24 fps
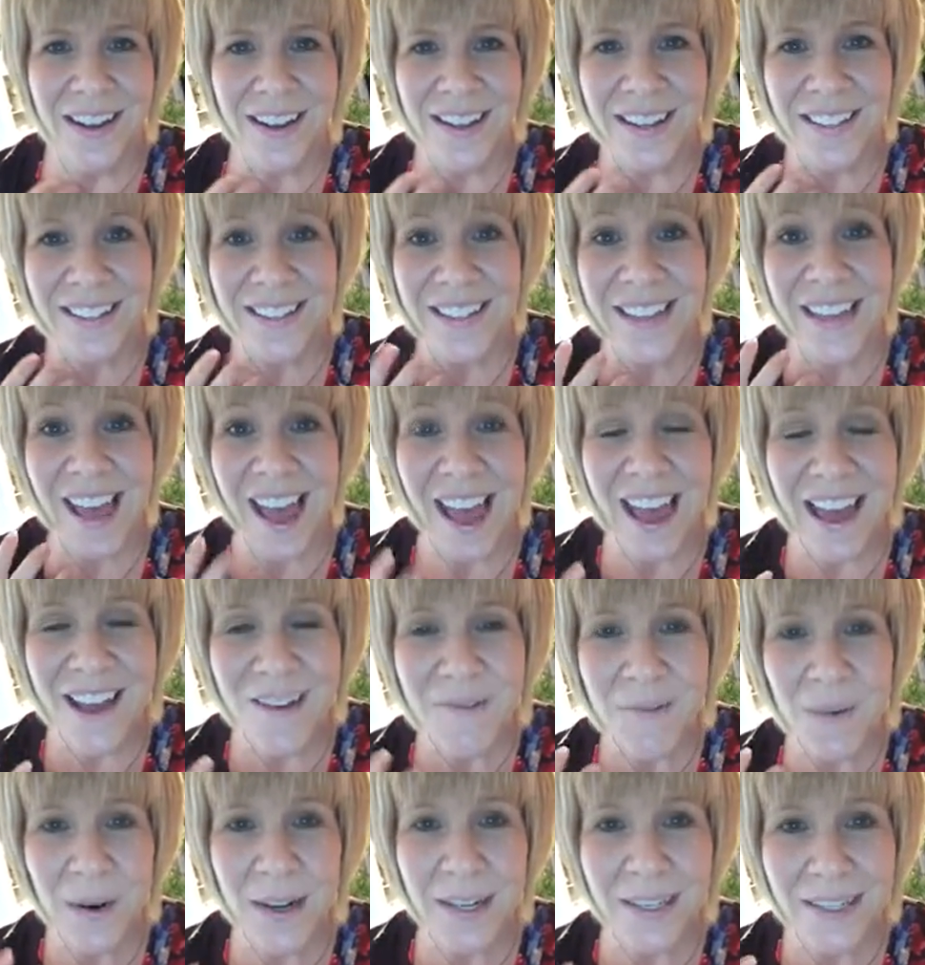Is that
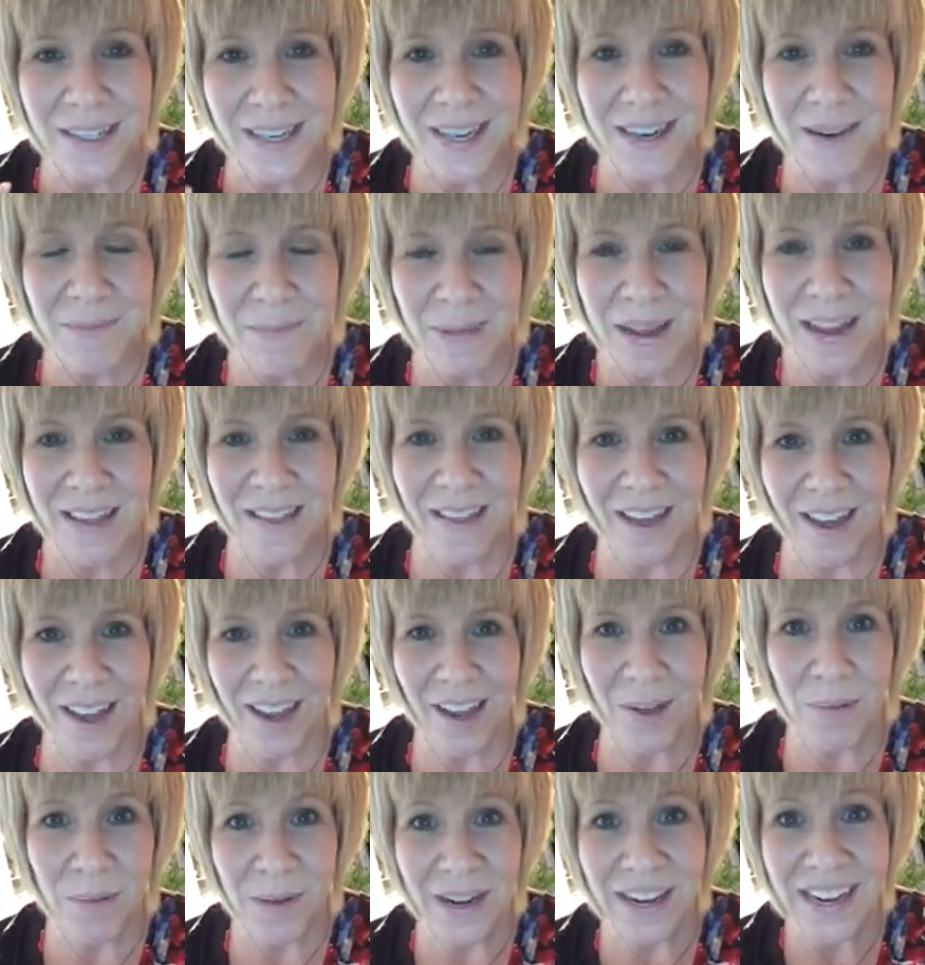what it's going to be
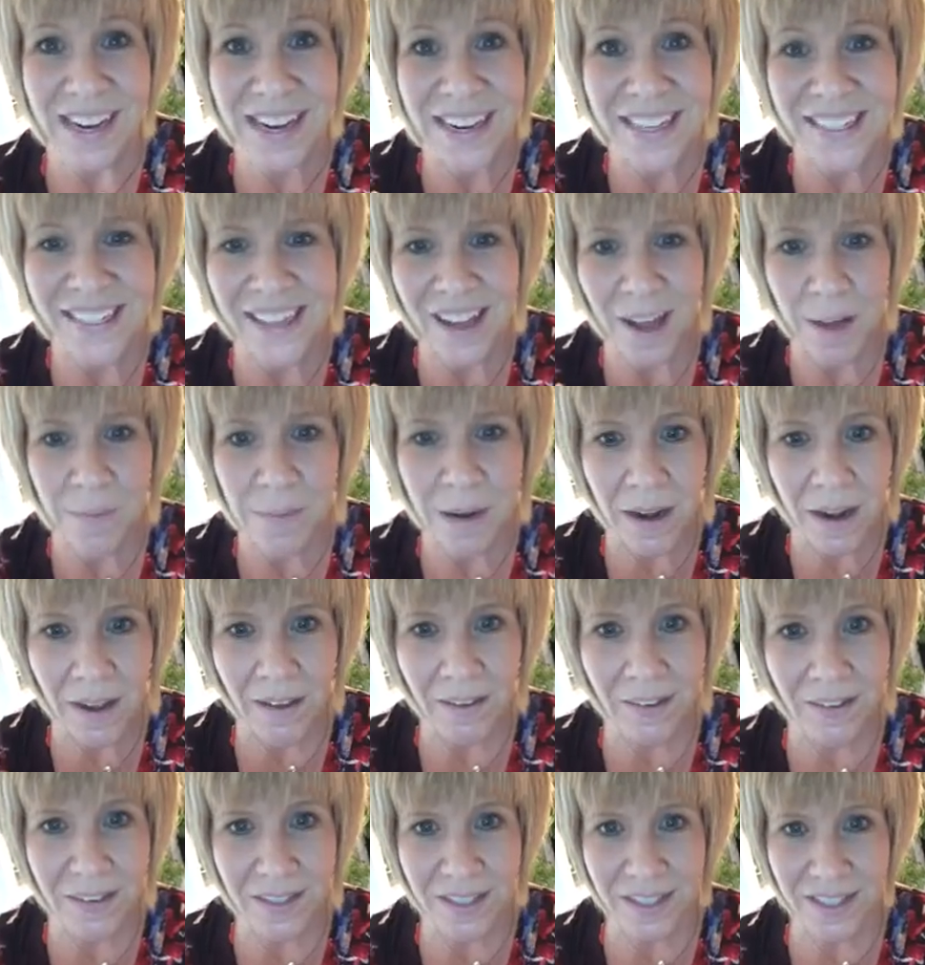like when he's coming
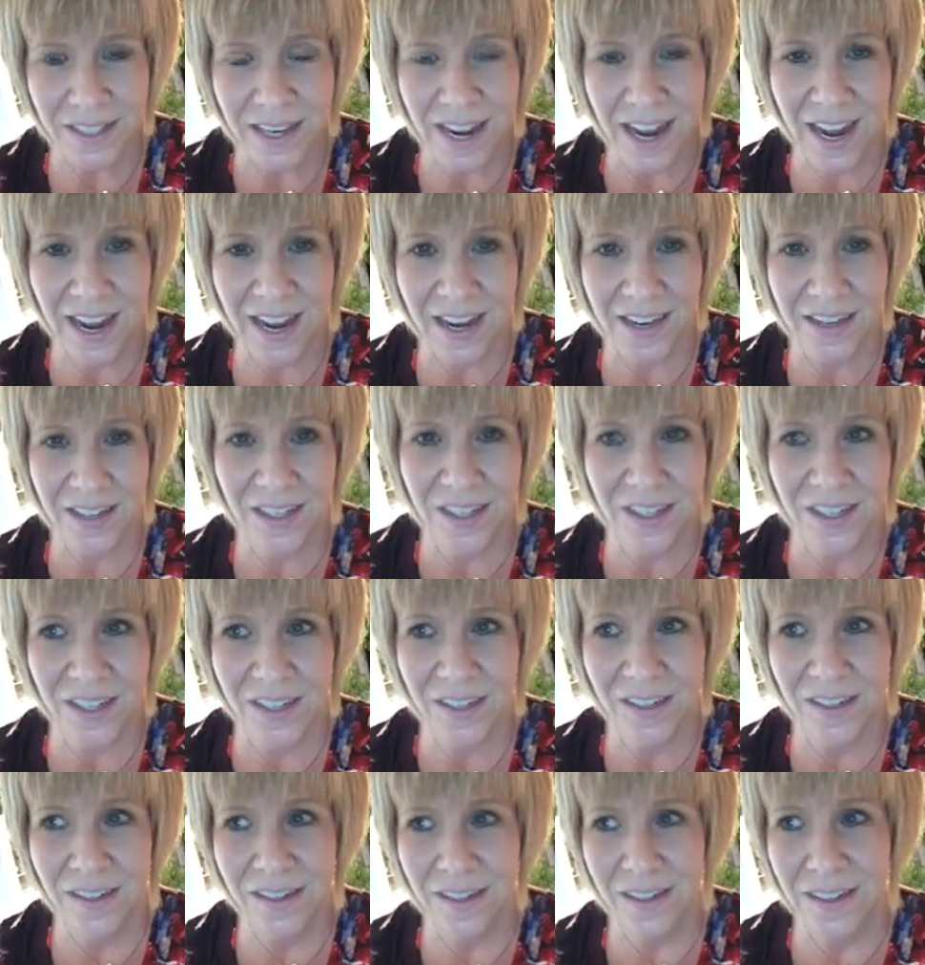out on stage?
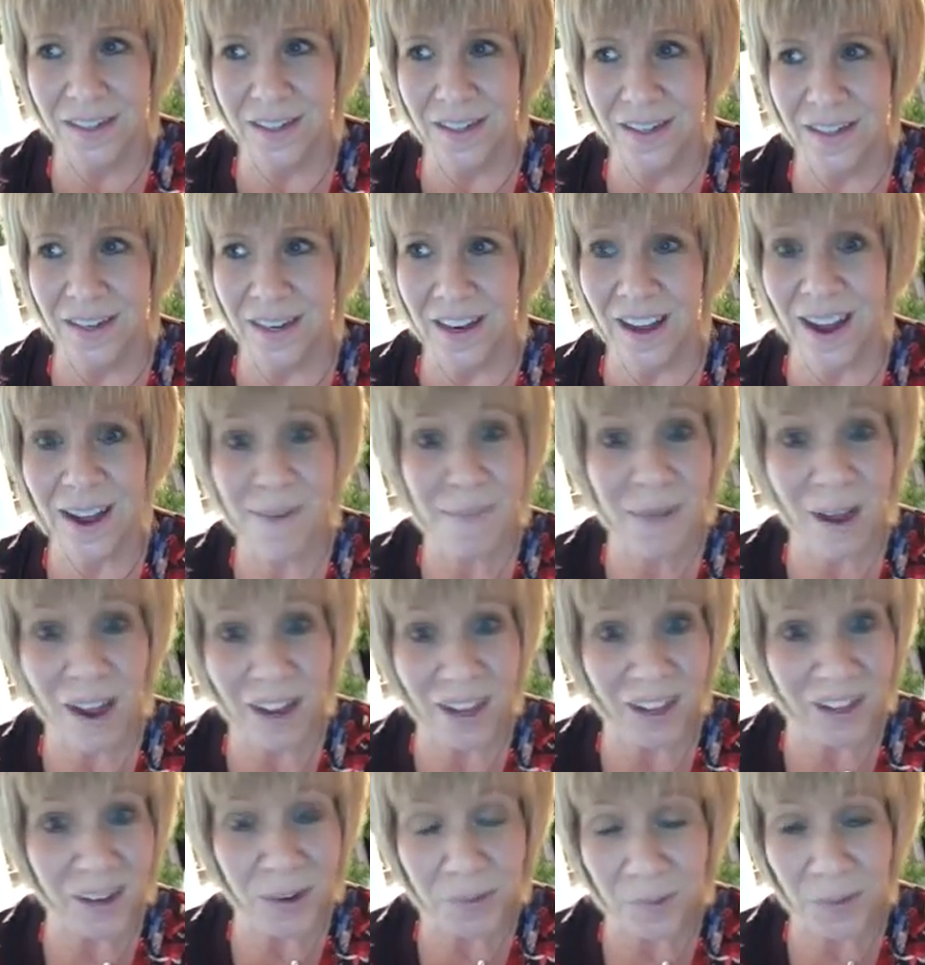I'm
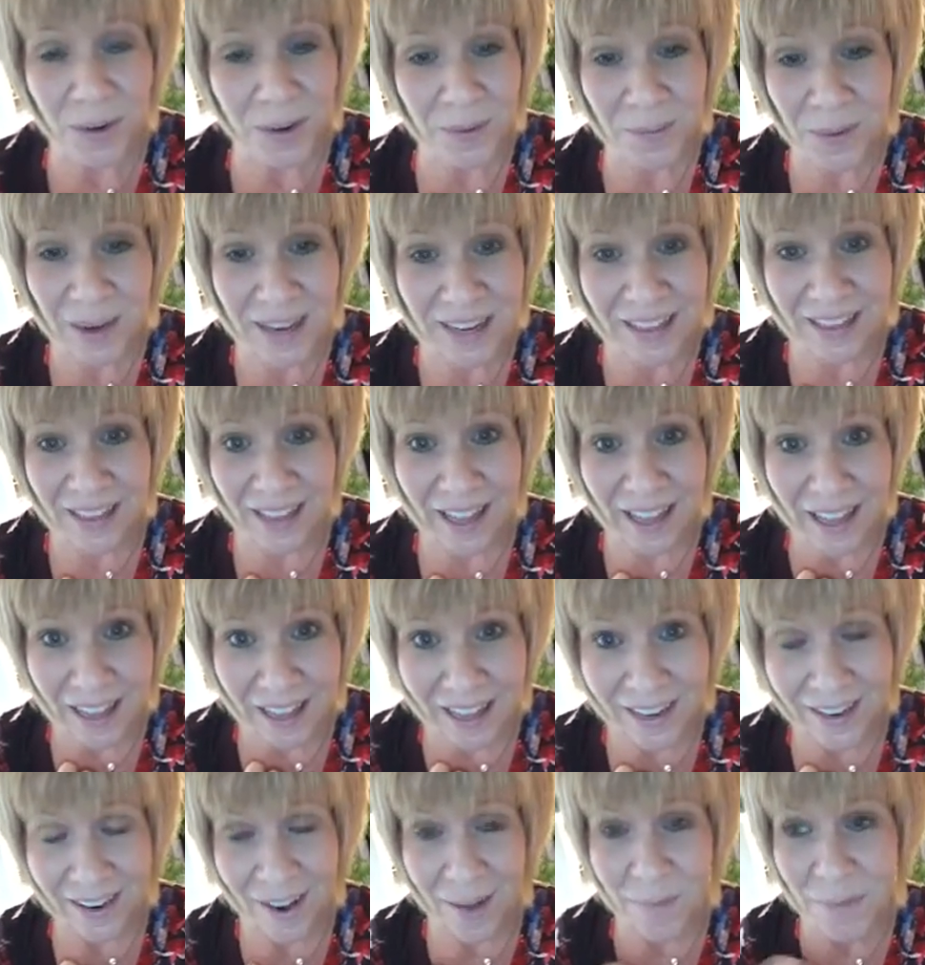not going to want to wait in
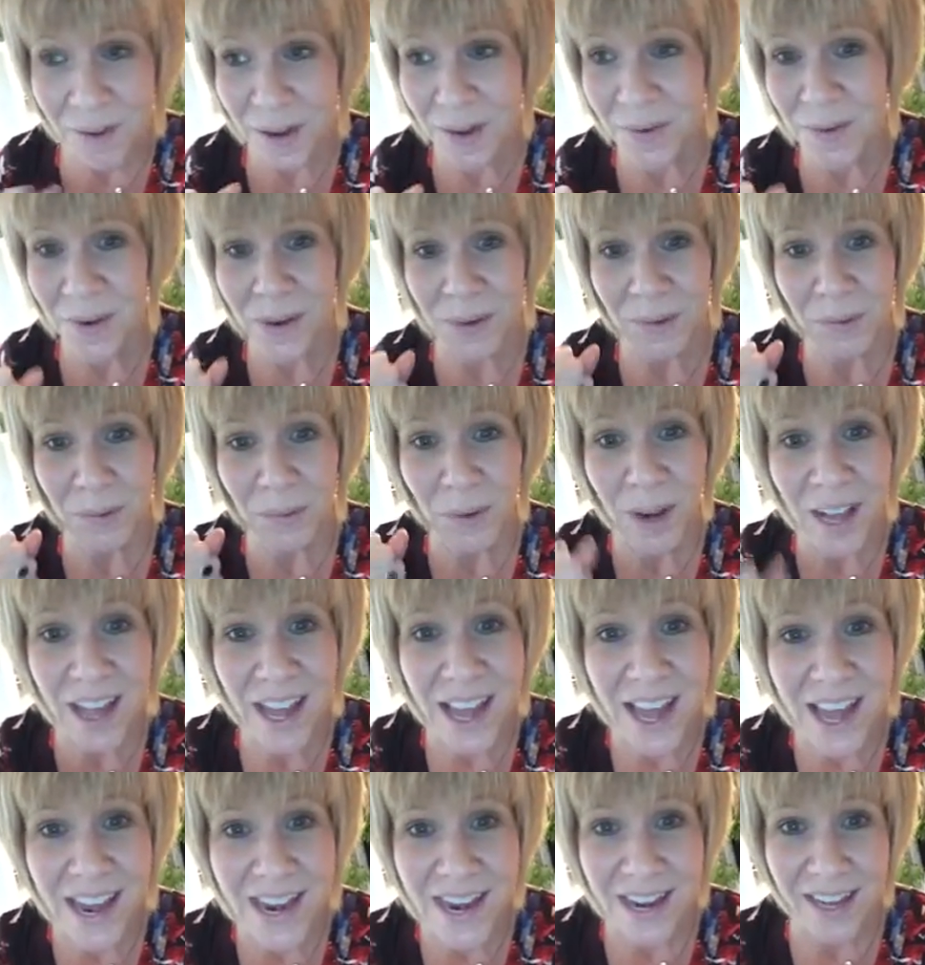line. I'm going to want to
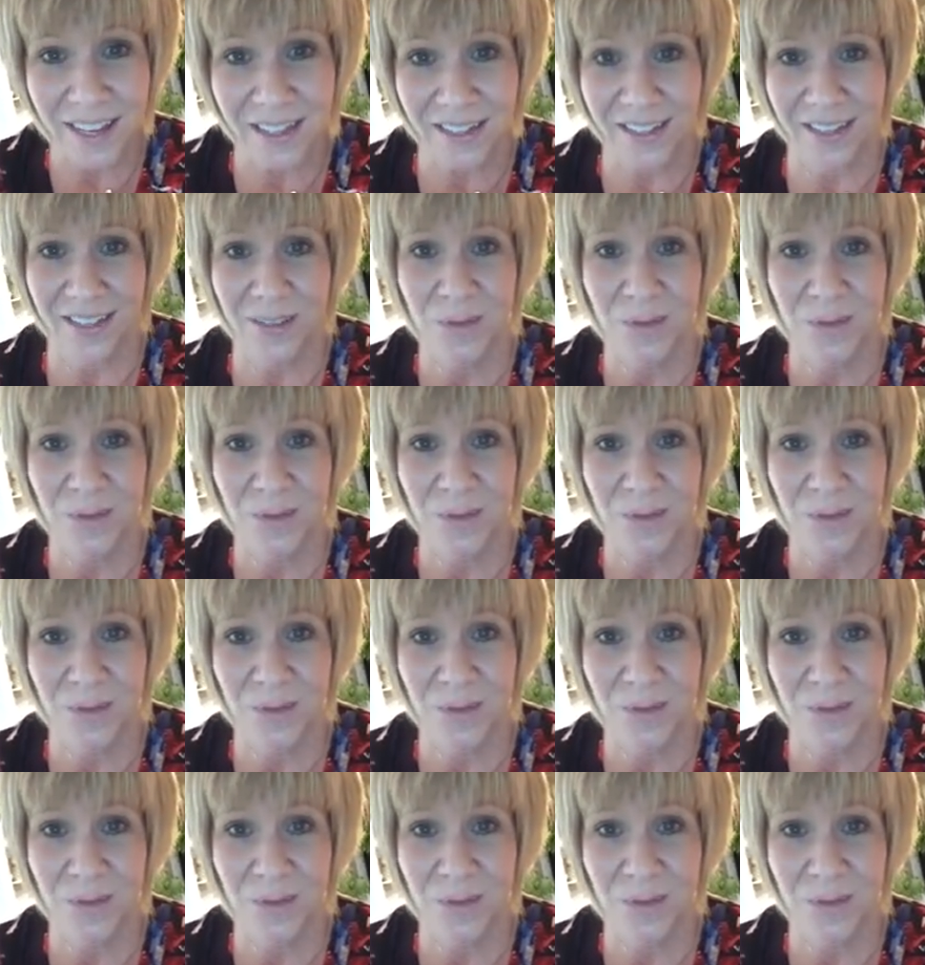run